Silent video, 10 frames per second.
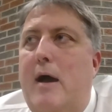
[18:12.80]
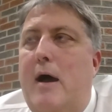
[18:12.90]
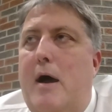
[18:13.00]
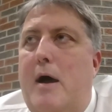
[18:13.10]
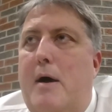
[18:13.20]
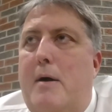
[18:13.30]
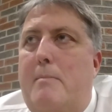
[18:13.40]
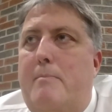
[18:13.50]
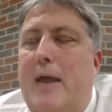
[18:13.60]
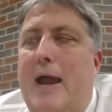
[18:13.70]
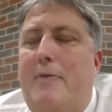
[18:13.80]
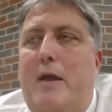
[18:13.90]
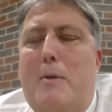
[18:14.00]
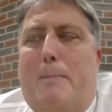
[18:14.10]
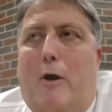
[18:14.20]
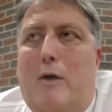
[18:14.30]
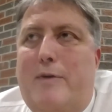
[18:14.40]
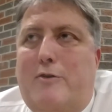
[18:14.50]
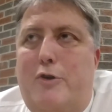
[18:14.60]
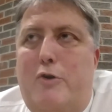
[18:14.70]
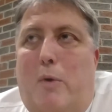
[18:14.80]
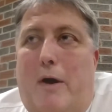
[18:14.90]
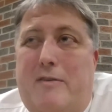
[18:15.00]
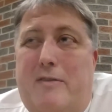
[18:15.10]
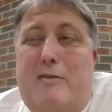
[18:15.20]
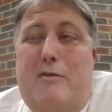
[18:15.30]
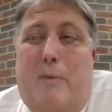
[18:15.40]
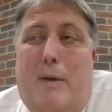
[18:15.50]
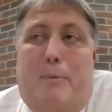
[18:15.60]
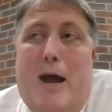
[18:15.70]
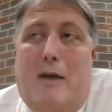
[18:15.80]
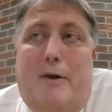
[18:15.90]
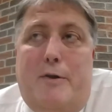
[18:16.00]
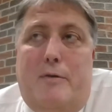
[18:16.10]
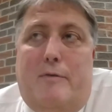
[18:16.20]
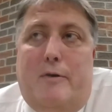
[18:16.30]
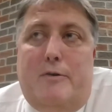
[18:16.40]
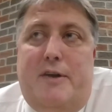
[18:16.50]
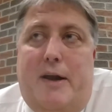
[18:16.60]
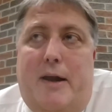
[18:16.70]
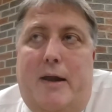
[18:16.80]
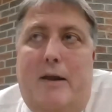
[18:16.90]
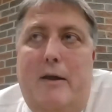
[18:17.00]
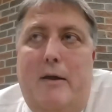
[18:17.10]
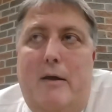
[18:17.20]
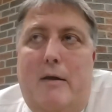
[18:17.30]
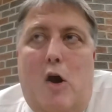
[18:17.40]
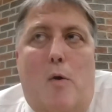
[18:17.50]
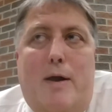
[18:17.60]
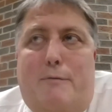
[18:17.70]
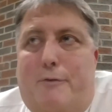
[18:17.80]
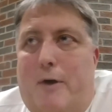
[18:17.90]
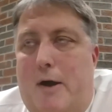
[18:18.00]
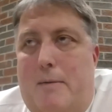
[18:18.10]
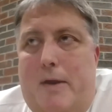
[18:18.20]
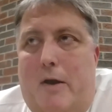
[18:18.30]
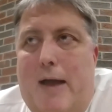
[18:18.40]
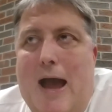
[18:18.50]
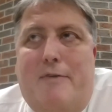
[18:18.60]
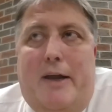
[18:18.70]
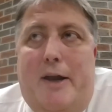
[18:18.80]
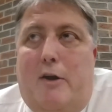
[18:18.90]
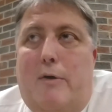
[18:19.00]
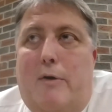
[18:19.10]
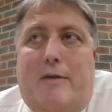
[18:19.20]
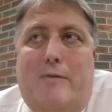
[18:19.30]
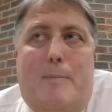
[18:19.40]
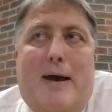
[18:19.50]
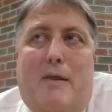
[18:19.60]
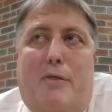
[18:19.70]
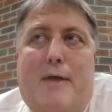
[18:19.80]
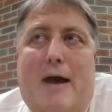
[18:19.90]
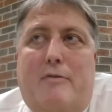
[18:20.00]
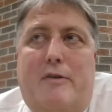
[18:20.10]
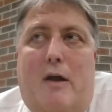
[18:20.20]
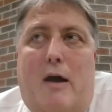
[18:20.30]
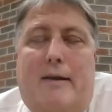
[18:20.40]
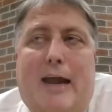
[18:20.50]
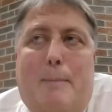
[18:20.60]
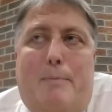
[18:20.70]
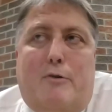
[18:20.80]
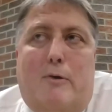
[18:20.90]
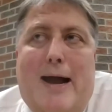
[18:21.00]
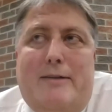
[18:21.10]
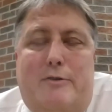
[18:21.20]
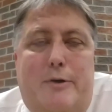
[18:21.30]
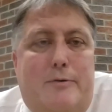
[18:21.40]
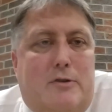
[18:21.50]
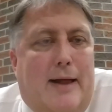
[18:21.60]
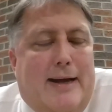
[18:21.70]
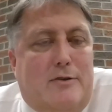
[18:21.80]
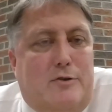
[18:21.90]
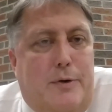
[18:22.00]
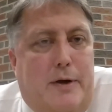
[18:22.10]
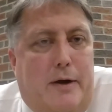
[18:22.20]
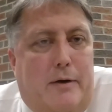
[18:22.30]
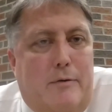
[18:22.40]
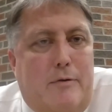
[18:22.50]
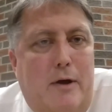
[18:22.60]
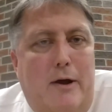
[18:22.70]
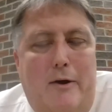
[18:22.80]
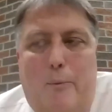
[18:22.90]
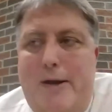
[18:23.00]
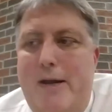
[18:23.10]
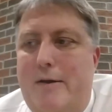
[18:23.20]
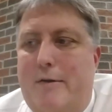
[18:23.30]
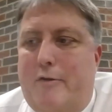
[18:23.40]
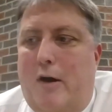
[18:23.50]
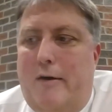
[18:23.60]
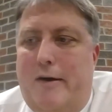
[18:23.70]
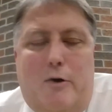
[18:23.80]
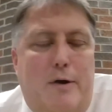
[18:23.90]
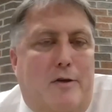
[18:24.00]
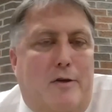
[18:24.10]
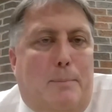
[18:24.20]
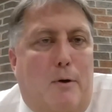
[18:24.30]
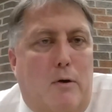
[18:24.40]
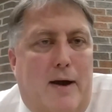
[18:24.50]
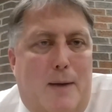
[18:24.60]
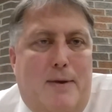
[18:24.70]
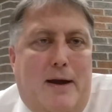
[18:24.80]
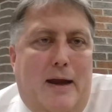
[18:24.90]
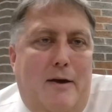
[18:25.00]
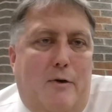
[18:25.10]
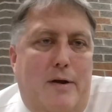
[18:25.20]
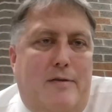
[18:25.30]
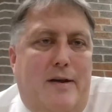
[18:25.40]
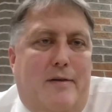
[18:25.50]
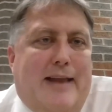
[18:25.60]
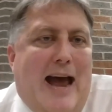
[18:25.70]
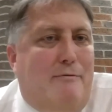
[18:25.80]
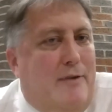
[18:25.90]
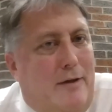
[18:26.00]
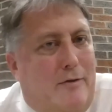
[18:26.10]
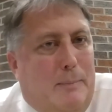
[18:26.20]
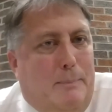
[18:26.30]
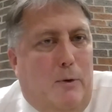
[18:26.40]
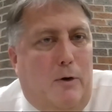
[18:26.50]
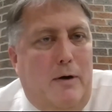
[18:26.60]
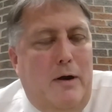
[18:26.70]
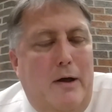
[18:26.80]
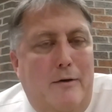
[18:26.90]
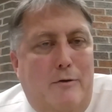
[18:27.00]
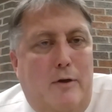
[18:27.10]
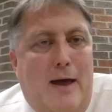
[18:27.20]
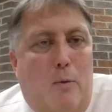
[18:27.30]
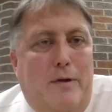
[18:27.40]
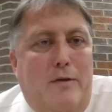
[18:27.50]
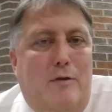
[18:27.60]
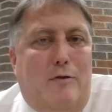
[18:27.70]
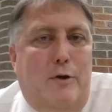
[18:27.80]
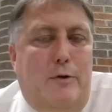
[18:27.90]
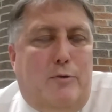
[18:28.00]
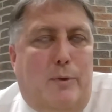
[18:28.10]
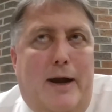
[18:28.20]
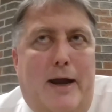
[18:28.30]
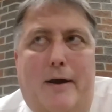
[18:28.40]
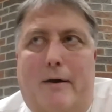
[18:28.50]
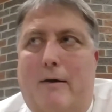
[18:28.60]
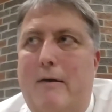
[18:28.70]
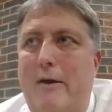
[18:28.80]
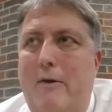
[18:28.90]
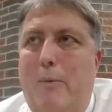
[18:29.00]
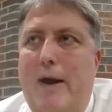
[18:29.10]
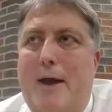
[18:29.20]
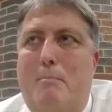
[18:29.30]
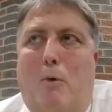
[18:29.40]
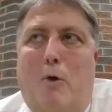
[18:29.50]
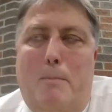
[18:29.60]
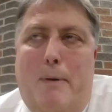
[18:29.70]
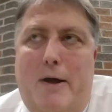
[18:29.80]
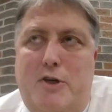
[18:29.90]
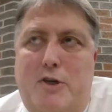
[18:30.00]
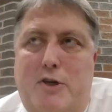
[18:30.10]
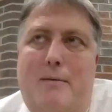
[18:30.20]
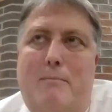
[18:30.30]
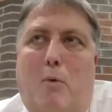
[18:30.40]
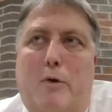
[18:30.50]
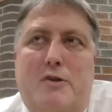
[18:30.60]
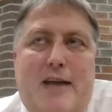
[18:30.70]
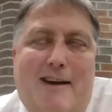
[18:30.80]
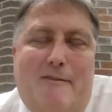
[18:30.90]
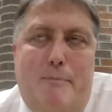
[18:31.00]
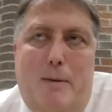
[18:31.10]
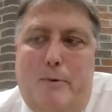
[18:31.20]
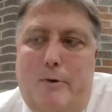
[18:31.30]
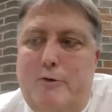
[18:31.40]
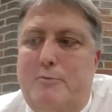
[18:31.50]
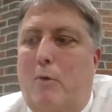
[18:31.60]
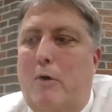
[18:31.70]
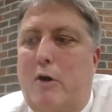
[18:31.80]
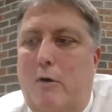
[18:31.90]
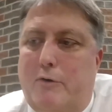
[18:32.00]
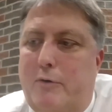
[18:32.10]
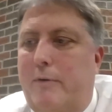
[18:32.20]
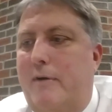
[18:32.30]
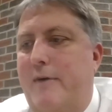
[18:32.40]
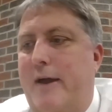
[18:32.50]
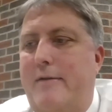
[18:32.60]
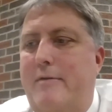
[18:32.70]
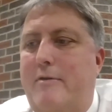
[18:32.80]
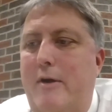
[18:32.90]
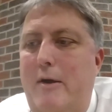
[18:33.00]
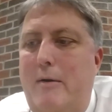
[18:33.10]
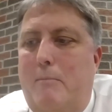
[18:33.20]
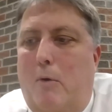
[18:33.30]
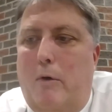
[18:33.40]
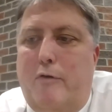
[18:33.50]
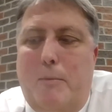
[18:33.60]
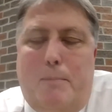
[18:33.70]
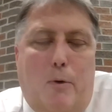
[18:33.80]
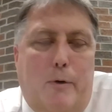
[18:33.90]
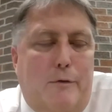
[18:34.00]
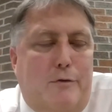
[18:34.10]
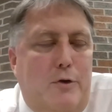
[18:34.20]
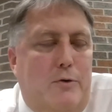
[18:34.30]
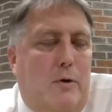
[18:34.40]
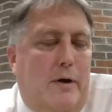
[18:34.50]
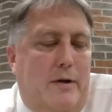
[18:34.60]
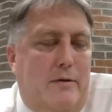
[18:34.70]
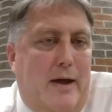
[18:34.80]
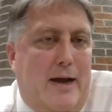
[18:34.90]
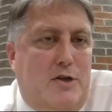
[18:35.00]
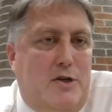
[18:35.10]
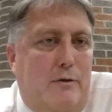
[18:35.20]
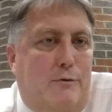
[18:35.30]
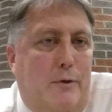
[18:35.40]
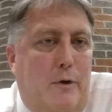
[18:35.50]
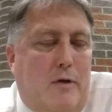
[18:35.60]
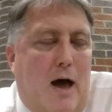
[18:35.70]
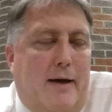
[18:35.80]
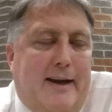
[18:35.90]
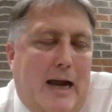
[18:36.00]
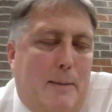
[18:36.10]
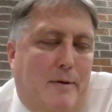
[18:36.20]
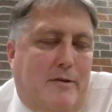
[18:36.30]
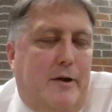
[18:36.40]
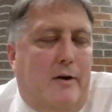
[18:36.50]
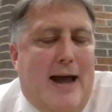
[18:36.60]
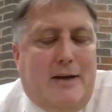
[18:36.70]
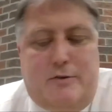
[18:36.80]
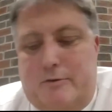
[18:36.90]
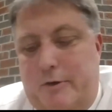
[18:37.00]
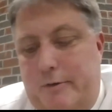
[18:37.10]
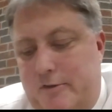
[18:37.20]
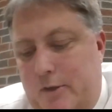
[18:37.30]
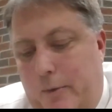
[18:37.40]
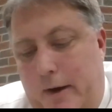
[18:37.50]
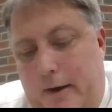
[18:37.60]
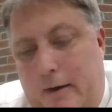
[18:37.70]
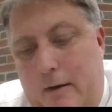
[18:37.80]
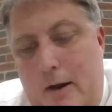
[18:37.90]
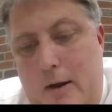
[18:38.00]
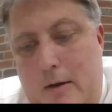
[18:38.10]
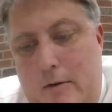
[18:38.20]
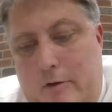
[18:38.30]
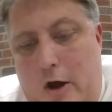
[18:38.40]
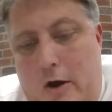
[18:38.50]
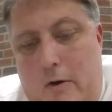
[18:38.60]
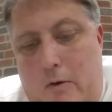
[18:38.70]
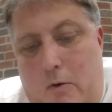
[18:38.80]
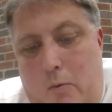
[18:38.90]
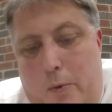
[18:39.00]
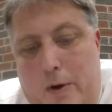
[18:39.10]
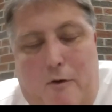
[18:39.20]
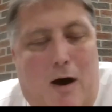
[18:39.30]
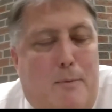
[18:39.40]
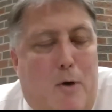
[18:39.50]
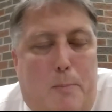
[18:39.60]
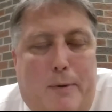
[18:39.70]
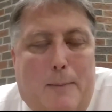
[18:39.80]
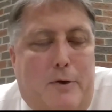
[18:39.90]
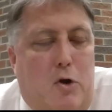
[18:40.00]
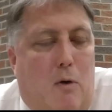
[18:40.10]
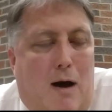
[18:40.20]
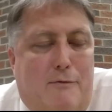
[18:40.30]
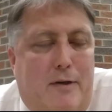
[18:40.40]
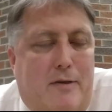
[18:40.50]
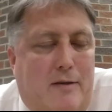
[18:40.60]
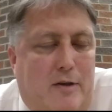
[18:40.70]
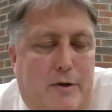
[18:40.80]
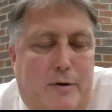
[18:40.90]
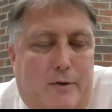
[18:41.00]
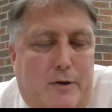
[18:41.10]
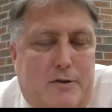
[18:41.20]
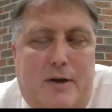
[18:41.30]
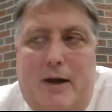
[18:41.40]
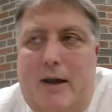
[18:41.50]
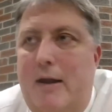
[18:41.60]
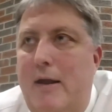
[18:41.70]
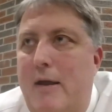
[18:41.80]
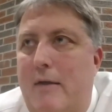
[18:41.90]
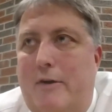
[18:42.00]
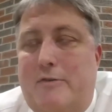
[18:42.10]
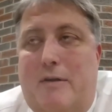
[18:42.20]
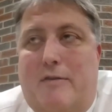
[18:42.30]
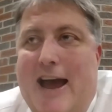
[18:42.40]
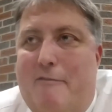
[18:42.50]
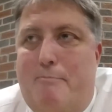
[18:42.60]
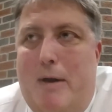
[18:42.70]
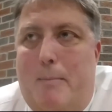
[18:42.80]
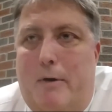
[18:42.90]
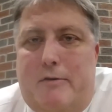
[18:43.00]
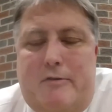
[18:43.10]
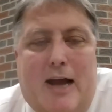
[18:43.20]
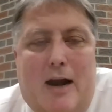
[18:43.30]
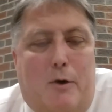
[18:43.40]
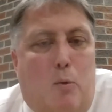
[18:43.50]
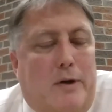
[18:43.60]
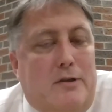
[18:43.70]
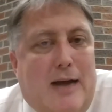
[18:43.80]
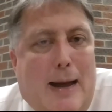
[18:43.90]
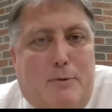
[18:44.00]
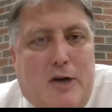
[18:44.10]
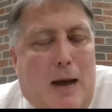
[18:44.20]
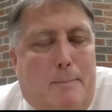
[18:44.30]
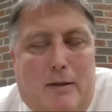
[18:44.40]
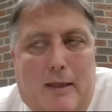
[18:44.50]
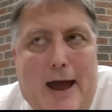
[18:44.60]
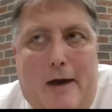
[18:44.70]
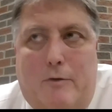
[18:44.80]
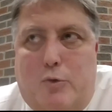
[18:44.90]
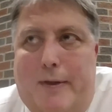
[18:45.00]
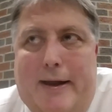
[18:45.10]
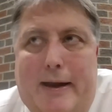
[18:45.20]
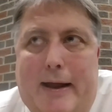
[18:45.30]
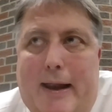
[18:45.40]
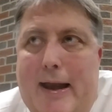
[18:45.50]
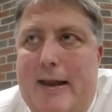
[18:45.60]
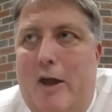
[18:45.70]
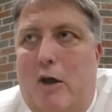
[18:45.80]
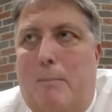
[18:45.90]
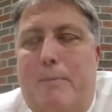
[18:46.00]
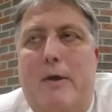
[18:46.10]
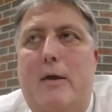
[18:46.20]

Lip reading: And the other part of it too was, and this is why I'm proud of our university, going from having an increase of about 1,000 on-campus grad students the last 2 years, we needed to start increasing programming, increasing staffing support, so that once the students were here, we had more budget, more staff members, more cultural events, more supportive student organizations for those on-campus international students that were here. So we've opened up a new office as a university. There's a staff member. It's kind of their one-stop shop and lounge where they can get any help.